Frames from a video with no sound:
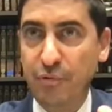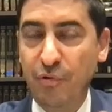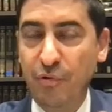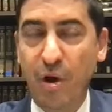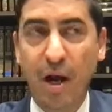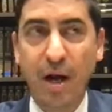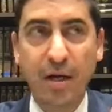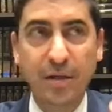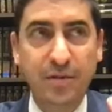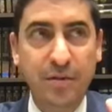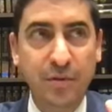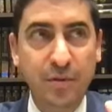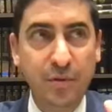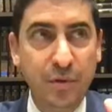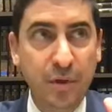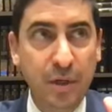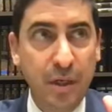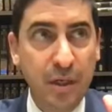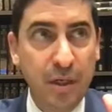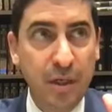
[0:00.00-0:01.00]
prior
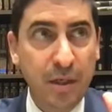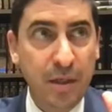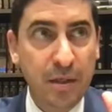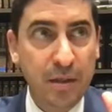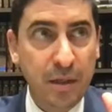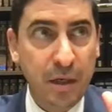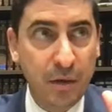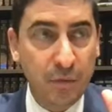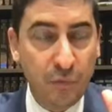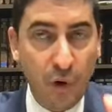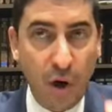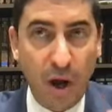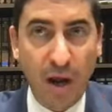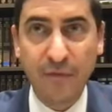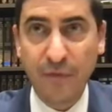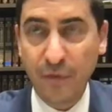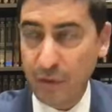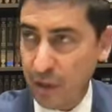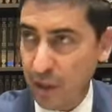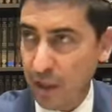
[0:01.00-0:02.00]
to
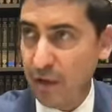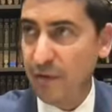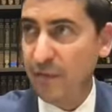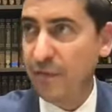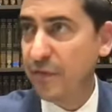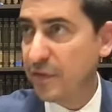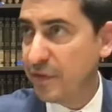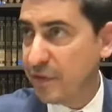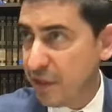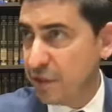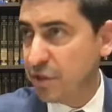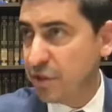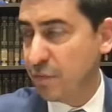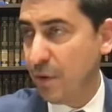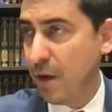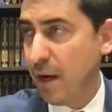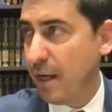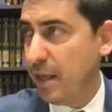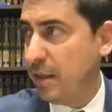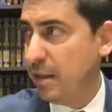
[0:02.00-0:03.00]
arrival of
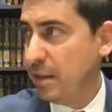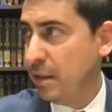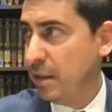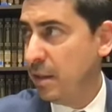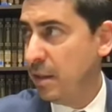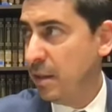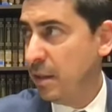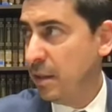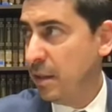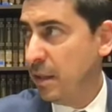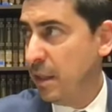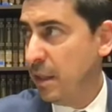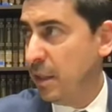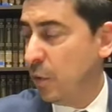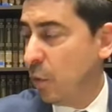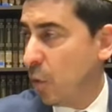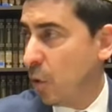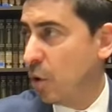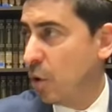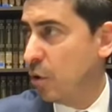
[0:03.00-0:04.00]
Tishrei
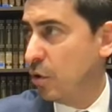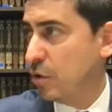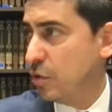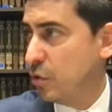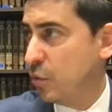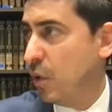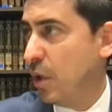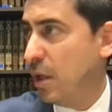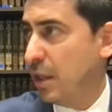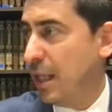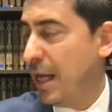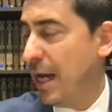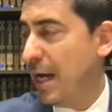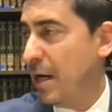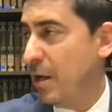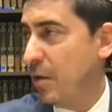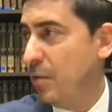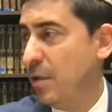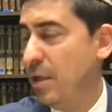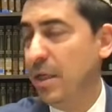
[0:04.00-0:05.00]
in order to
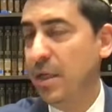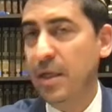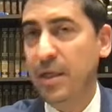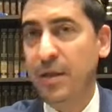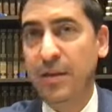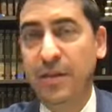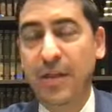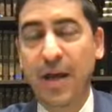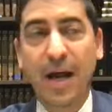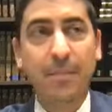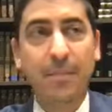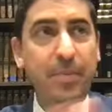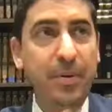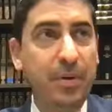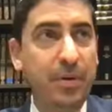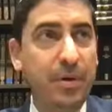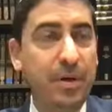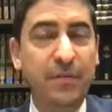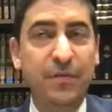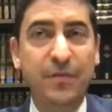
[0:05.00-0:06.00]
allow that
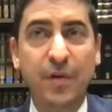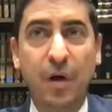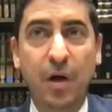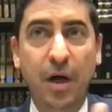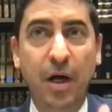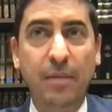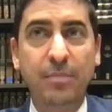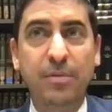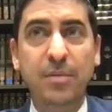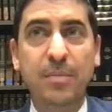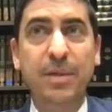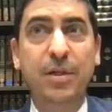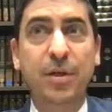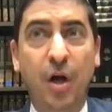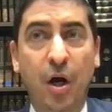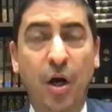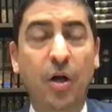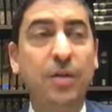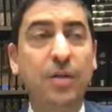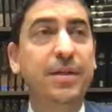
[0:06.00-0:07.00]
period of time to be
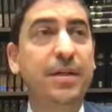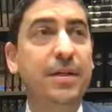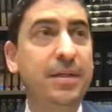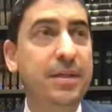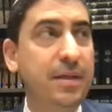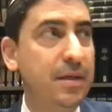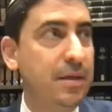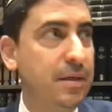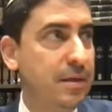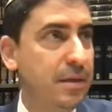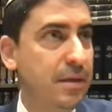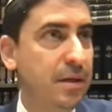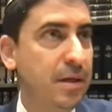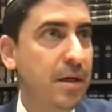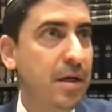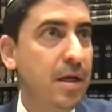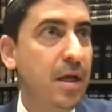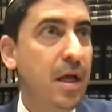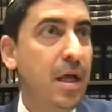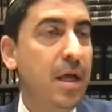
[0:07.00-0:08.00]
called a year.
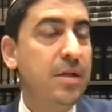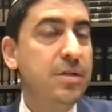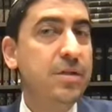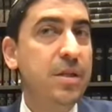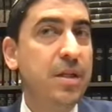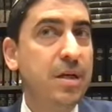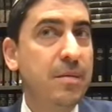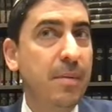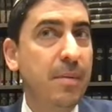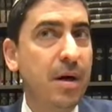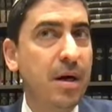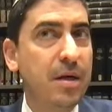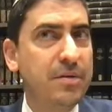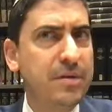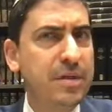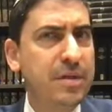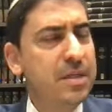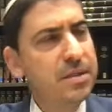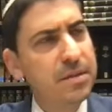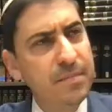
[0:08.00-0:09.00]
So the Gemara
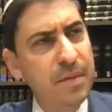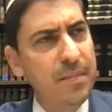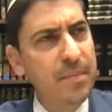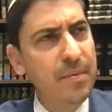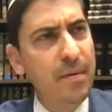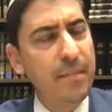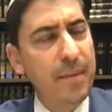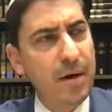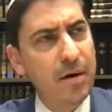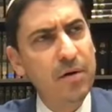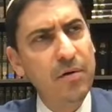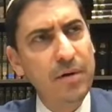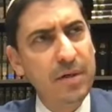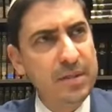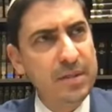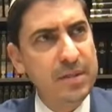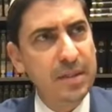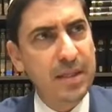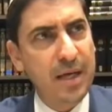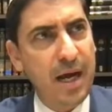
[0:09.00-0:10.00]
entertains. So maybe Meir
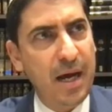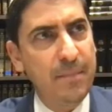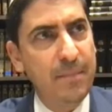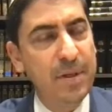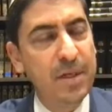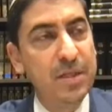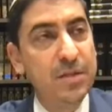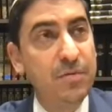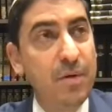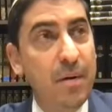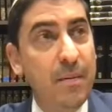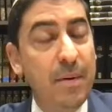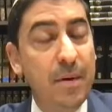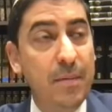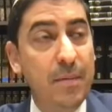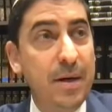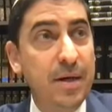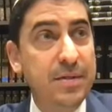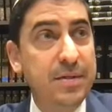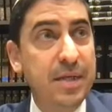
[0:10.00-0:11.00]
agrees to that because
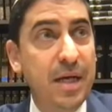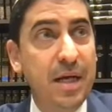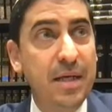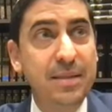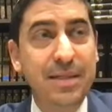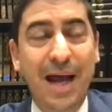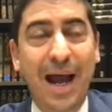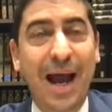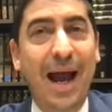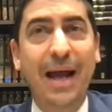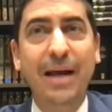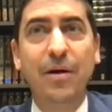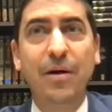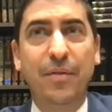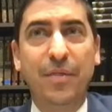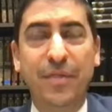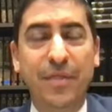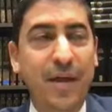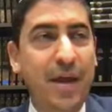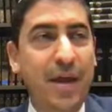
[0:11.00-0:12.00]
Meir says, I
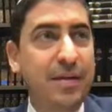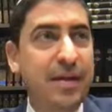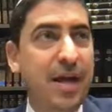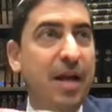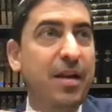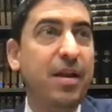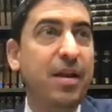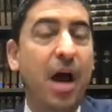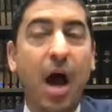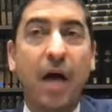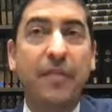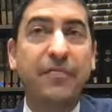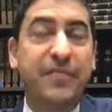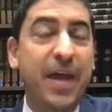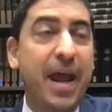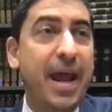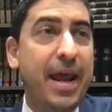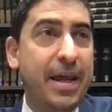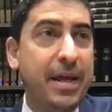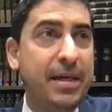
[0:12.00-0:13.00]
don't think that a
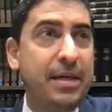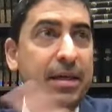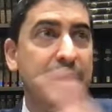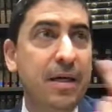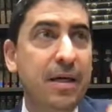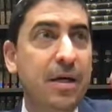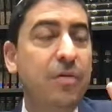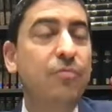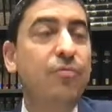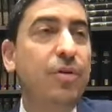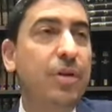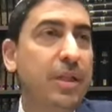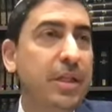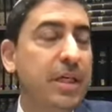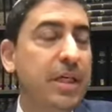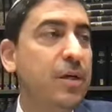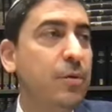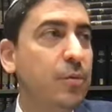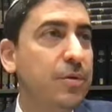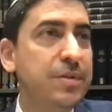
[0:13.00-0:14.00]
day
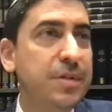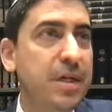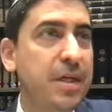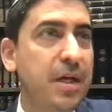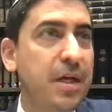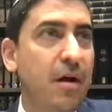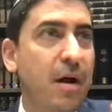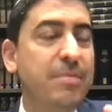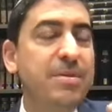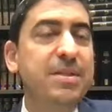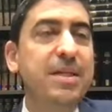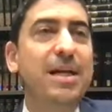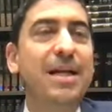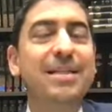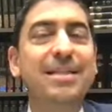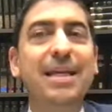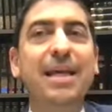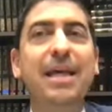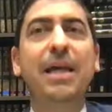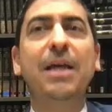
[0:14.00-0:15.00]
really equals a year. I'm saying
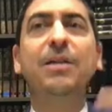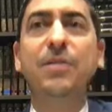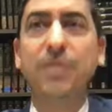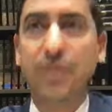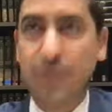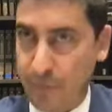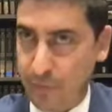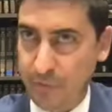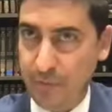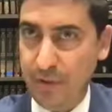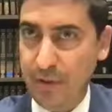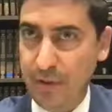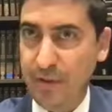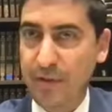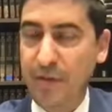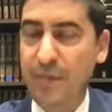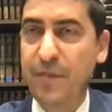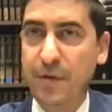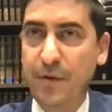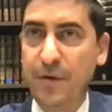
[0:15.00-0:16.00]
it's into
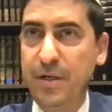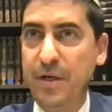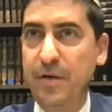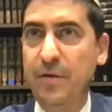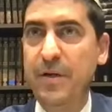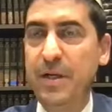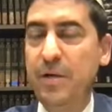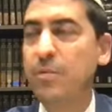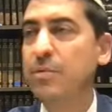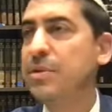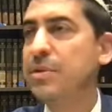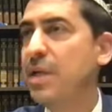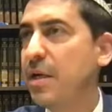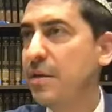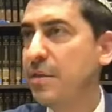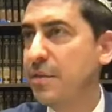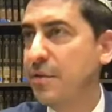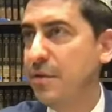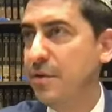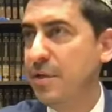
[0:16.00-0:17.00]
the third year equals like
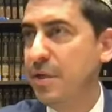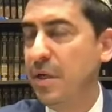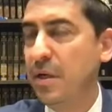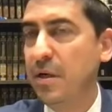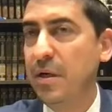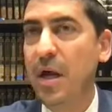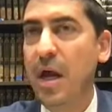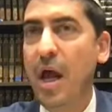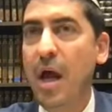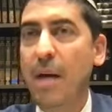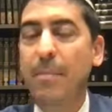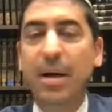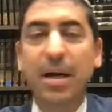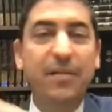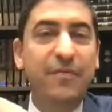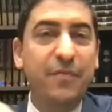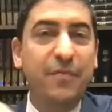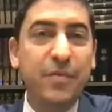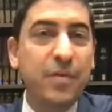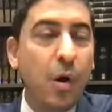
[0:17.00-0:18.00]
a third year. But
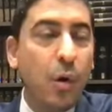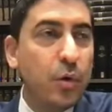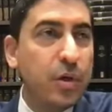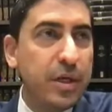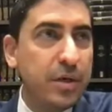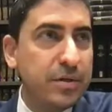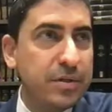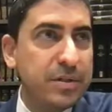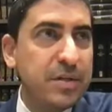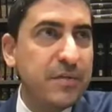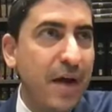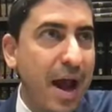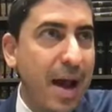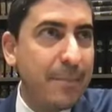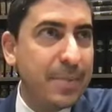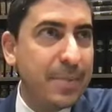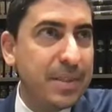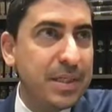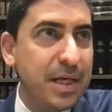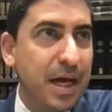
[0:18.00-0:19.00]
if no years have
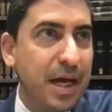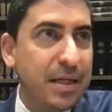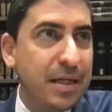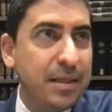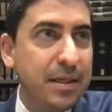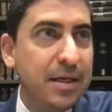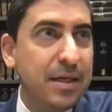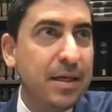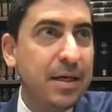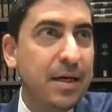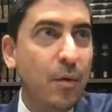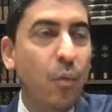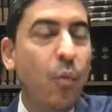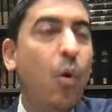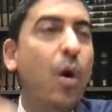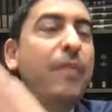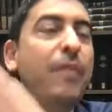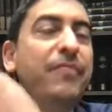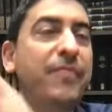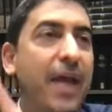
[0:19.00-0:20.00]
happened yet,
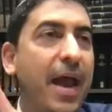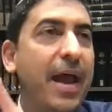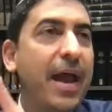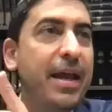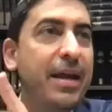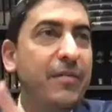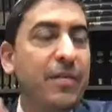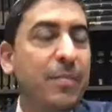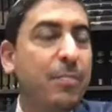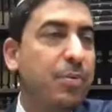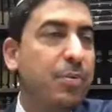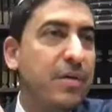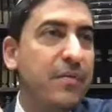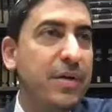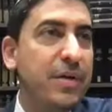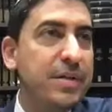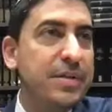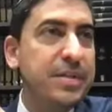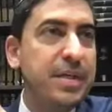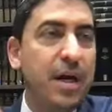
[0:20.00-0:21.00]
one day of the
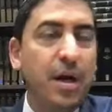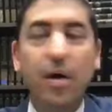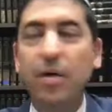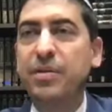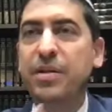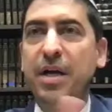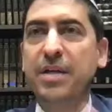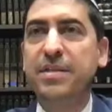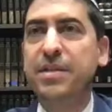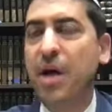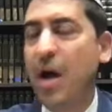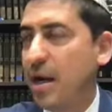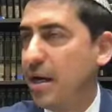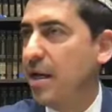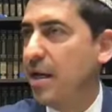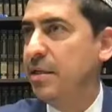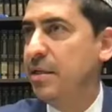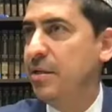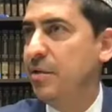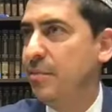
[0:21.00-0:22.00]
previous year does
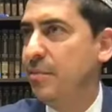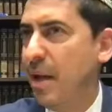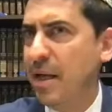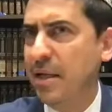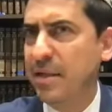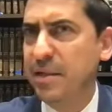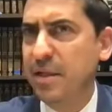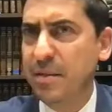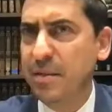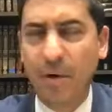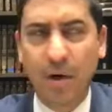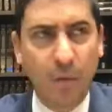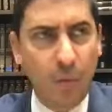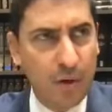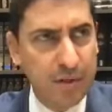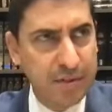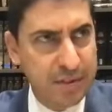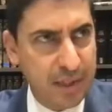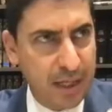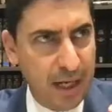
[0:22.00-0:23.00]
not a year make. The Gemara
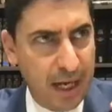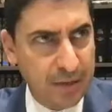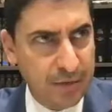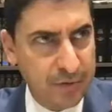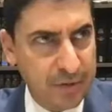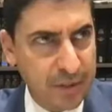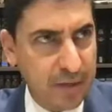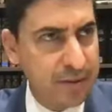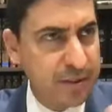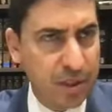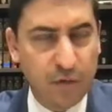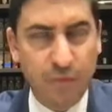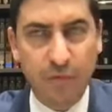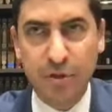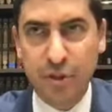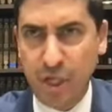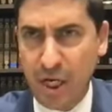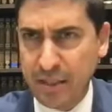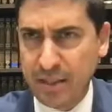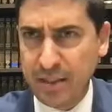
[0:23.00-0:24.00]
wants to entertain. It's going to
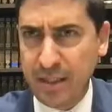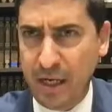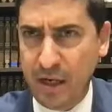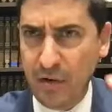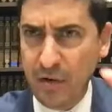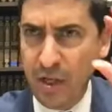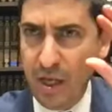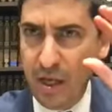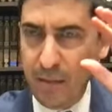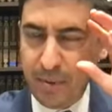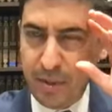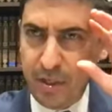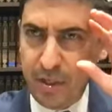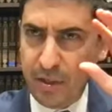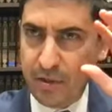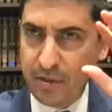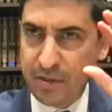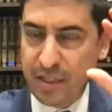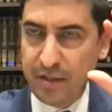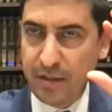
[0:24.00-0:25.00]
reject it now. Be
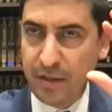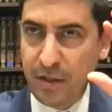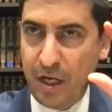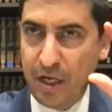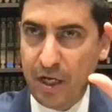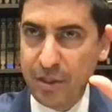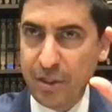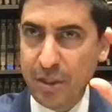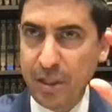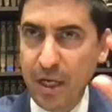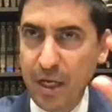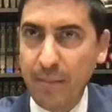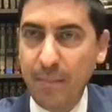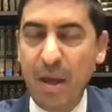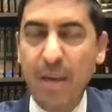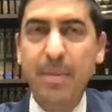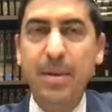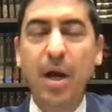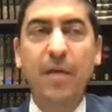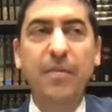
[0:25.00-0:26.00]
you understand the logic?
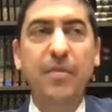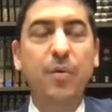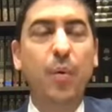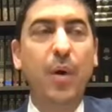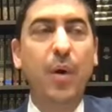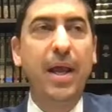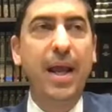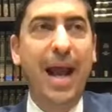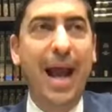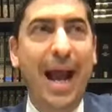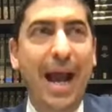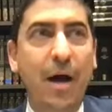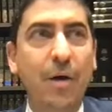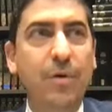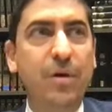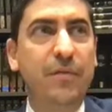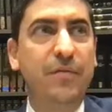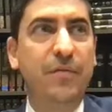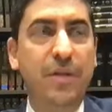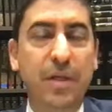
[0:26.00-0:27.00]
Maybe on the way
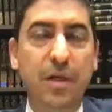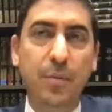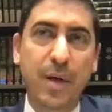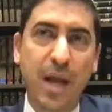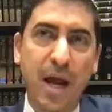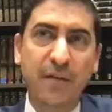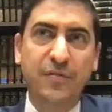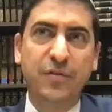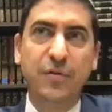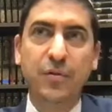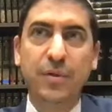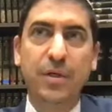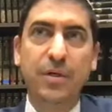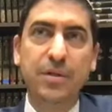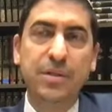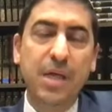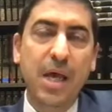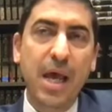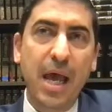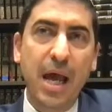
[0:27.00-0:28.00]
out of the year, we have two
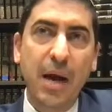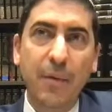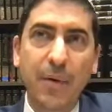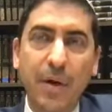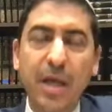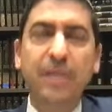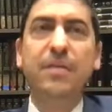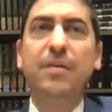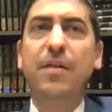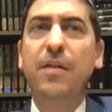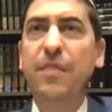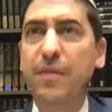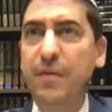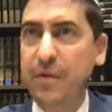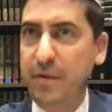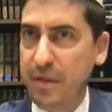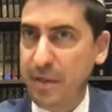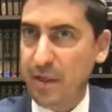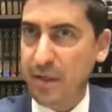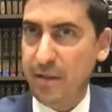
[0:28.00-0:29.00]
years, and we're into the
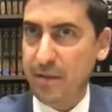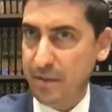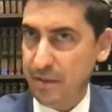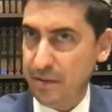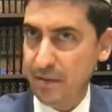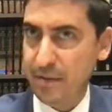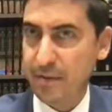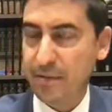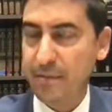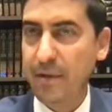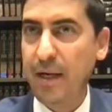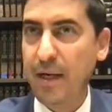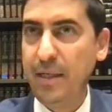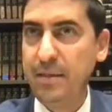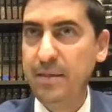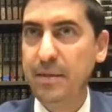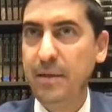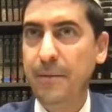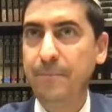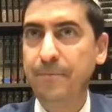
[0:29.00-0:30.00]
third year,
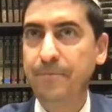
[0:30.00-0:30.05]
right?